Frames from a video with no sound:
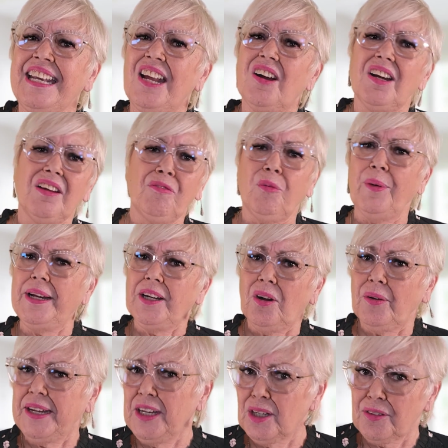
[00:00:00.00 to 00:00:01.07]
Now, if we
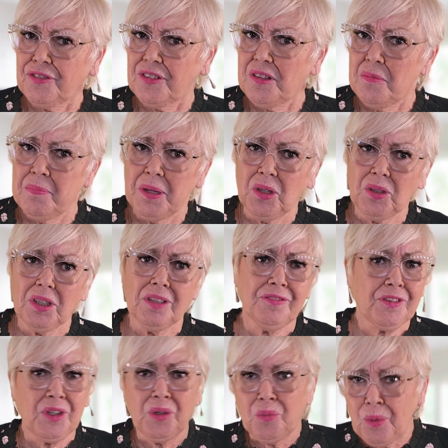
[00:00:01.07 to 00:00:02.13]
don't hear from the builder
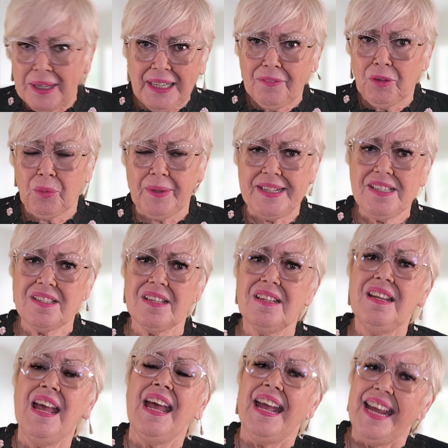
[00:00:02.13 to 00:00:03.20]
for whatever
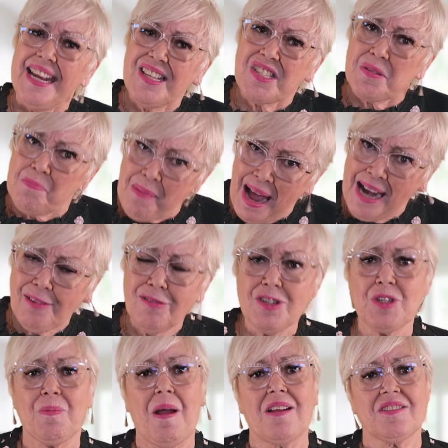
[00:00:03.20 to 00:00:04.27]
reason, it's my
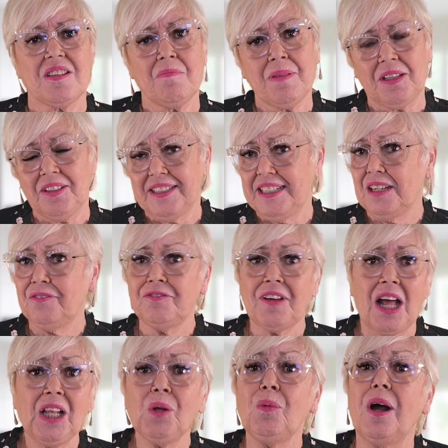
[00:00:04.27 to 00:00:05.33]
responsibility to
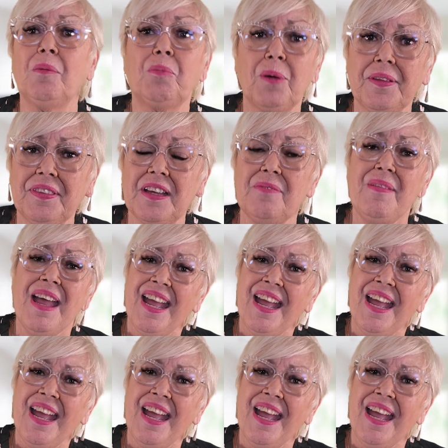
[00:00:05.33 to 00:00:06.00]
follow up with them